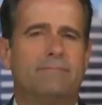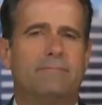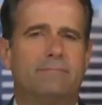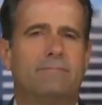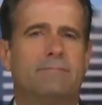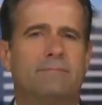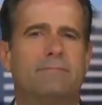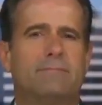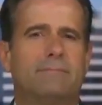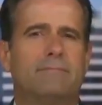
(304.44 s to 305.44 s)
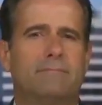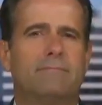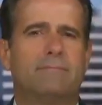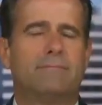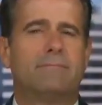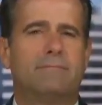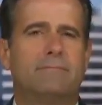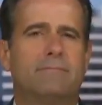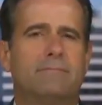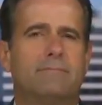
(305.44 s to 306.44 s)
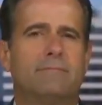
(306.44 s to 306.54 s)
The person shown says nothing.